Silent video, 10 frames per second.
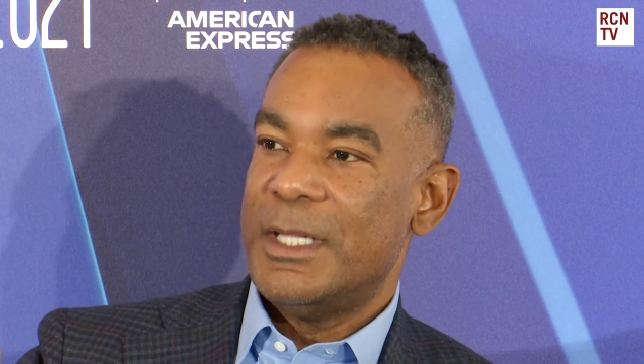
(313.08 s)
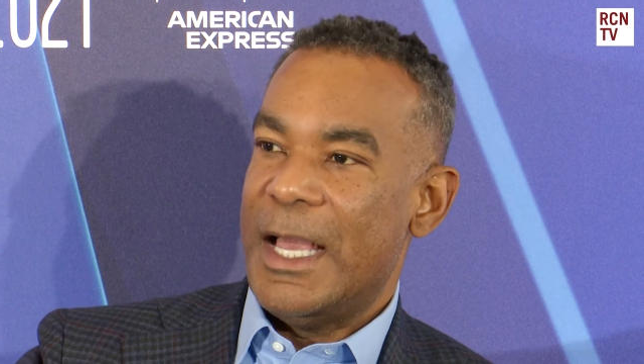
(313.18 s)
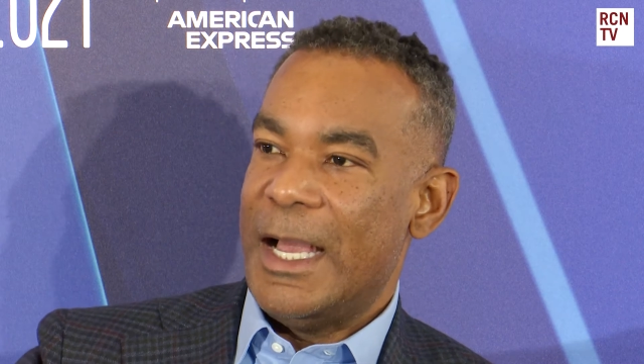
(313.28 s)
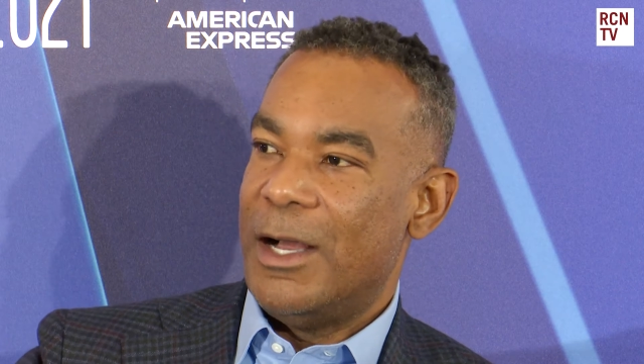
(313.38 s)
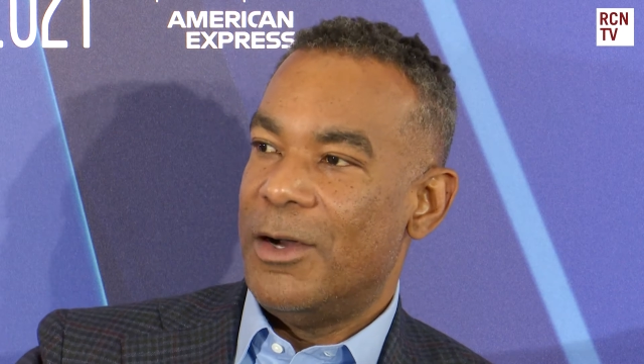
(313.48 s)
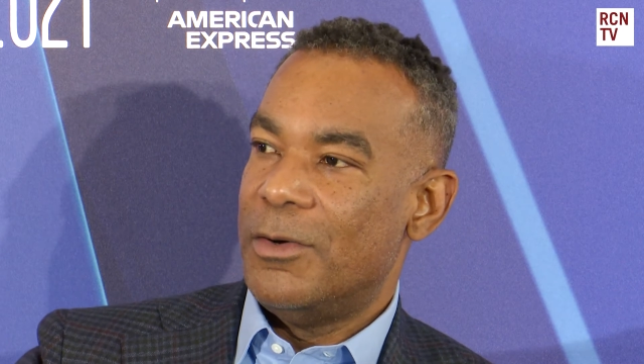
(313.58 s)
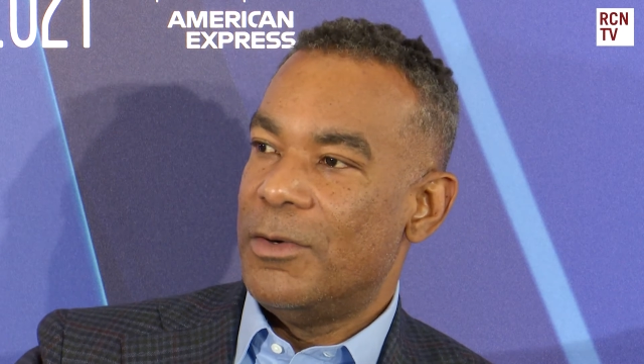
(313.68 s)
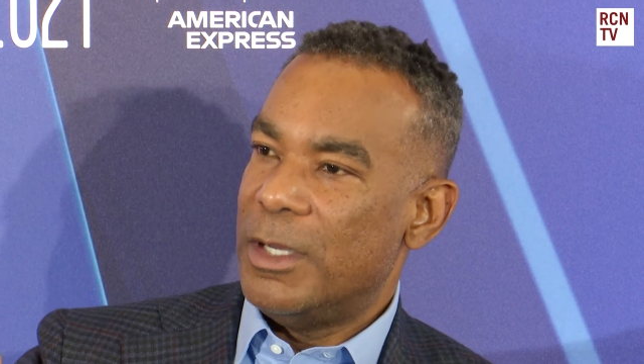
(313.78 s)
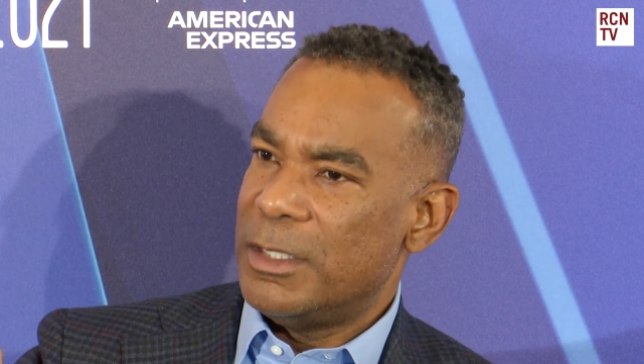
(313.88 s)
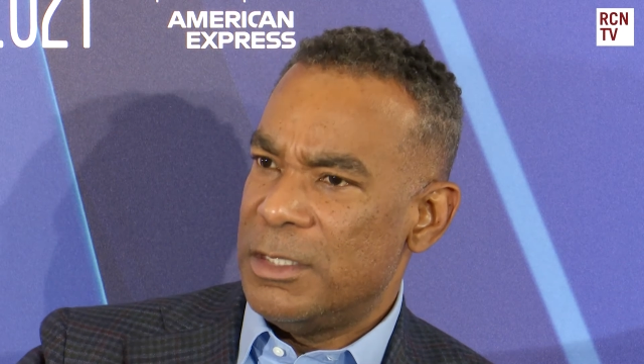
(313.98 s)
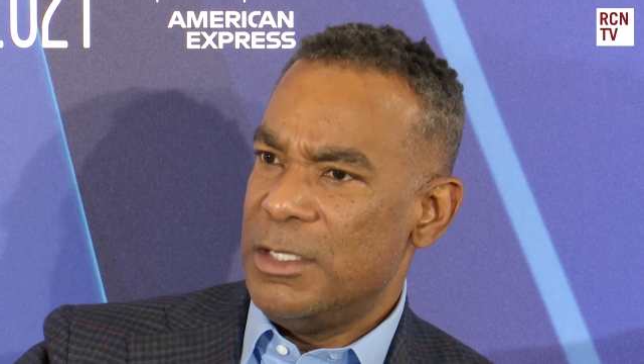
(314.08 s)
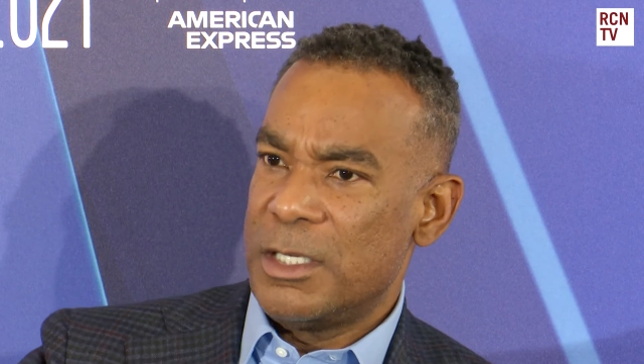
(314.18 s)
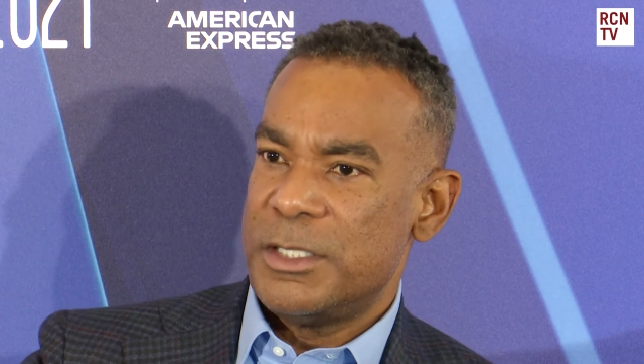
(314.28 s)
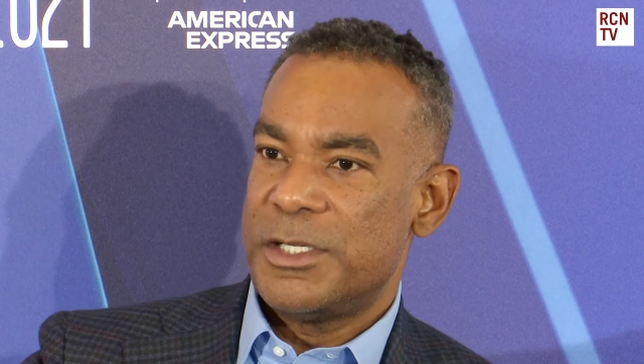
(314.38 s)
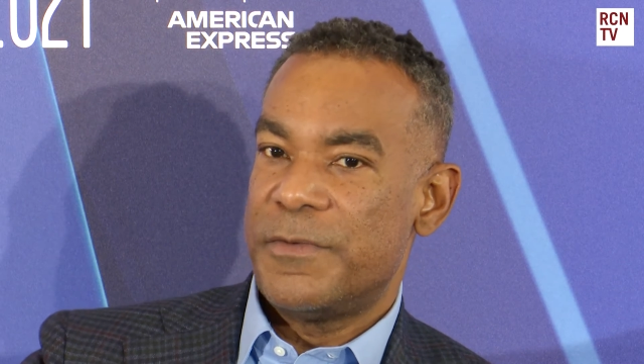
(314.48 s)
how the
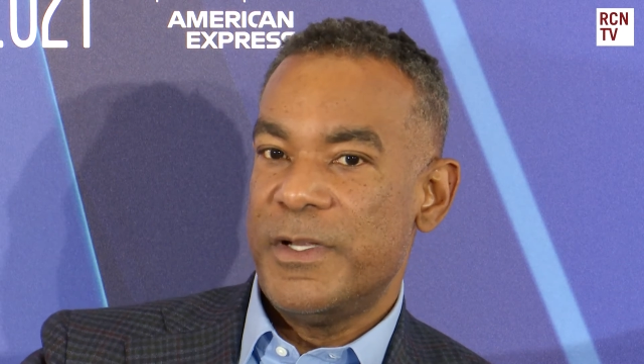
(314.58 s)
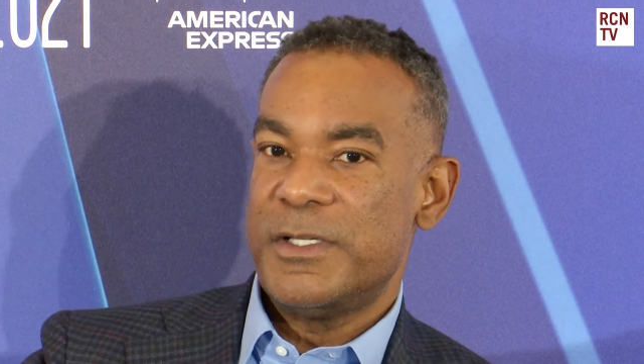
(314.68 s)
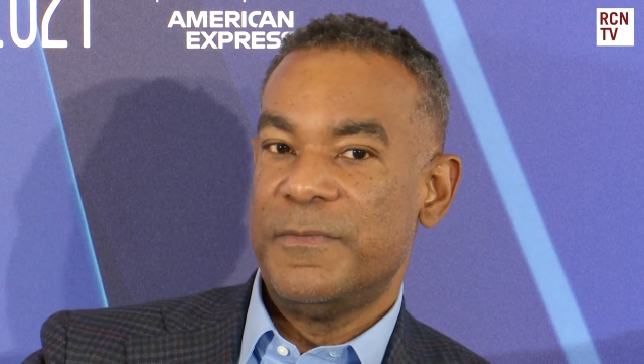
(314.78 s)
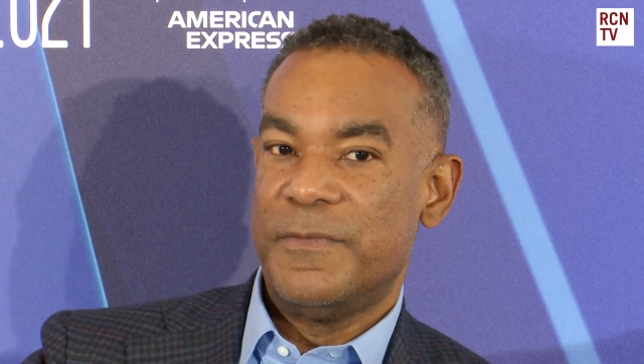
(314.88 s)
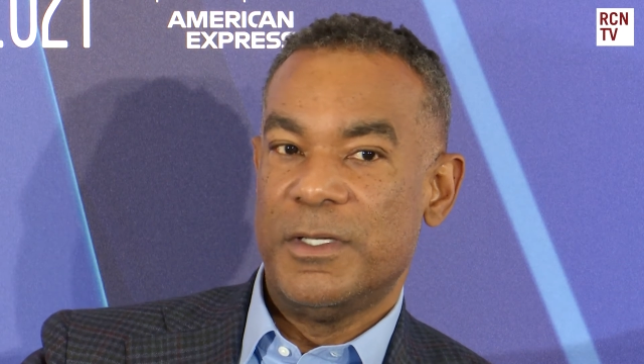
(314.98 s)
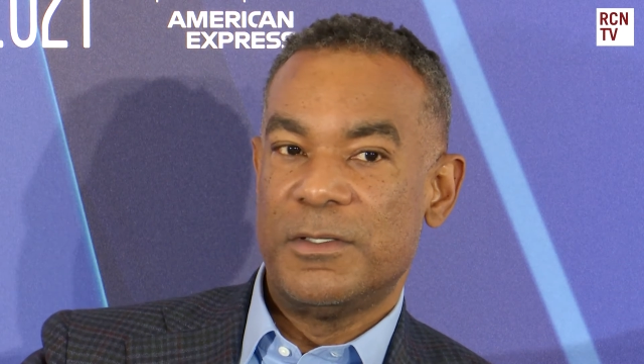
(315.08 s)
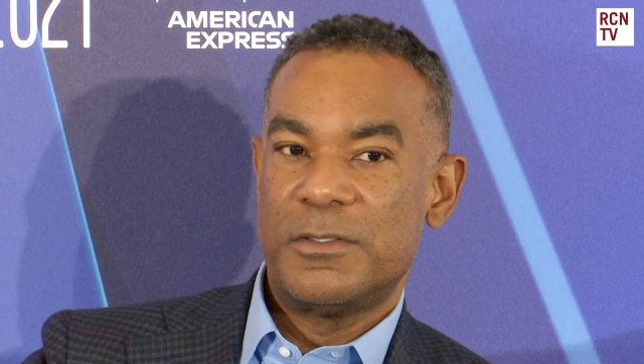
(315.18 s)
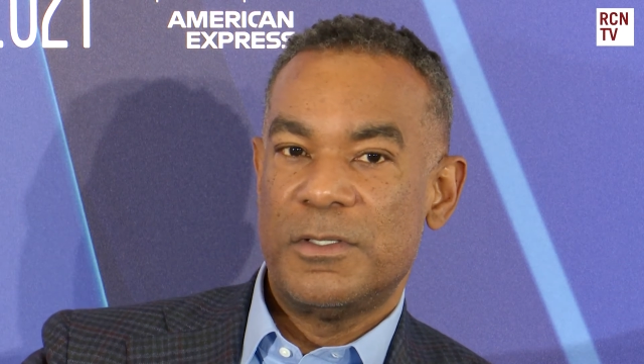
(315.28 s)
younger generation feels.